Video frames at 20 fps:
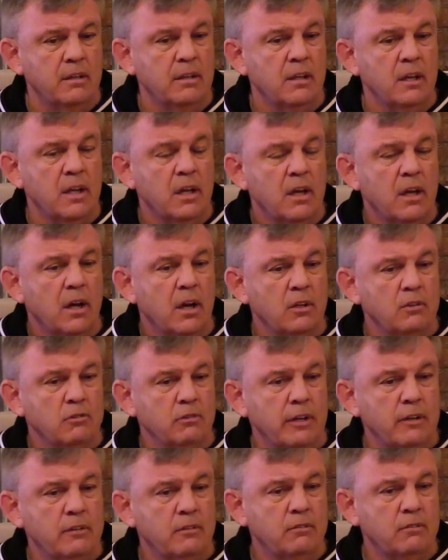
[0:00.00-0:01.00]
her, uh, her
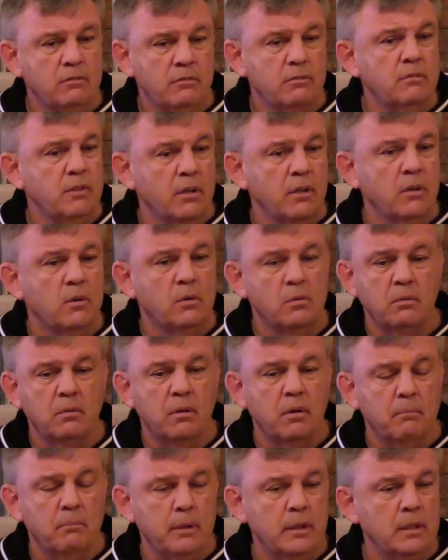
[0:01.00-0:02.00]
great, you know,
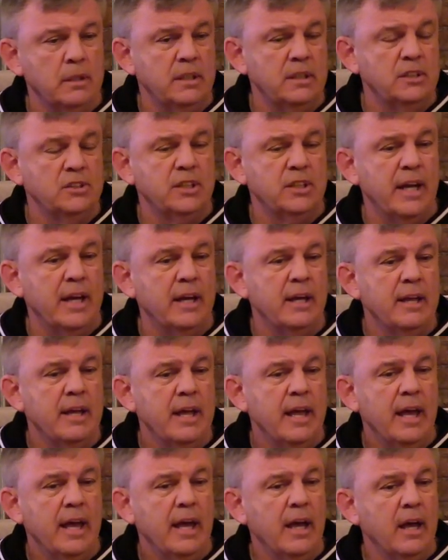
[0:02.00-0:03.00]
abilities there.
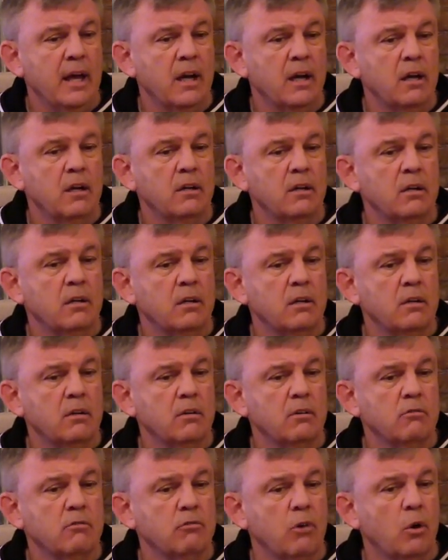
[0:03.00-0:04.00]
Uh,
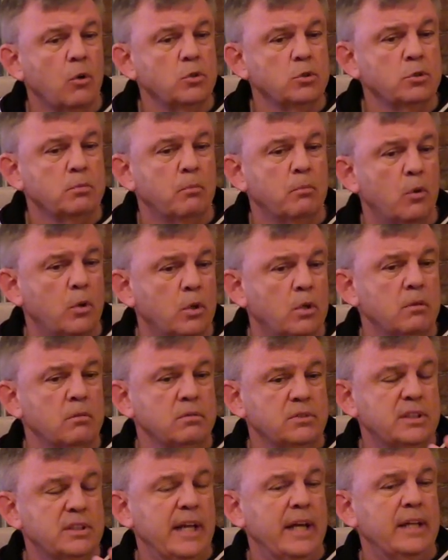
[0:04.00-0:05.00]
Rose
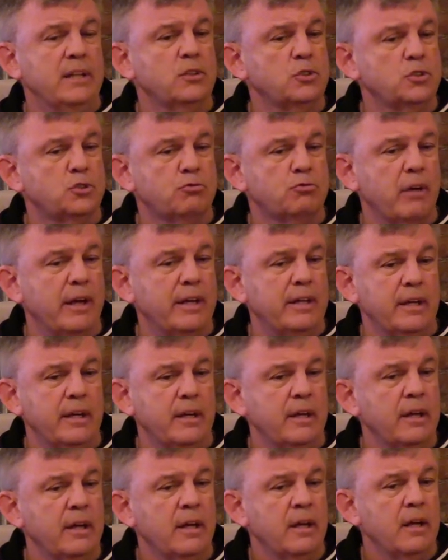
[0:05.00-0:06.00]
more standing,
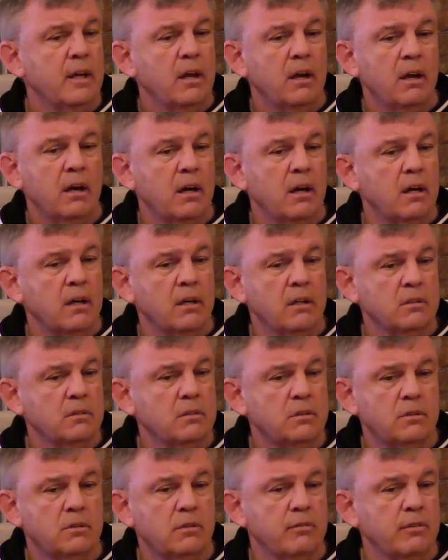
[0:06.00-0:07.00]
striking, uh,
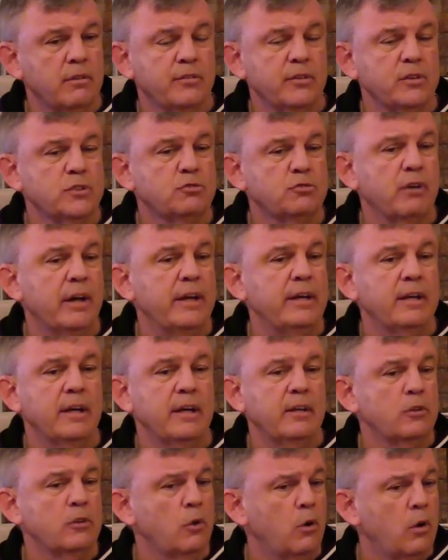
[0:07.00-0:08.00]
terrific
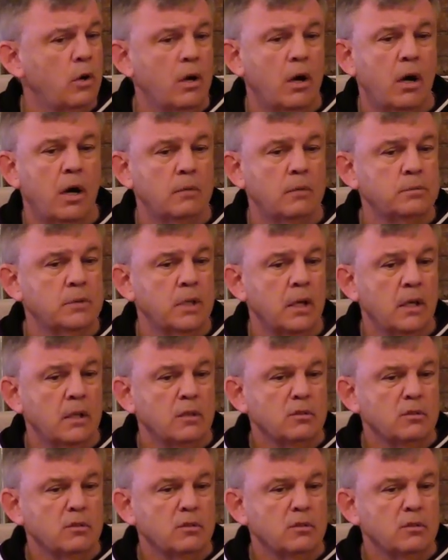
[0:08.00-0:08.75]
striker and long arms,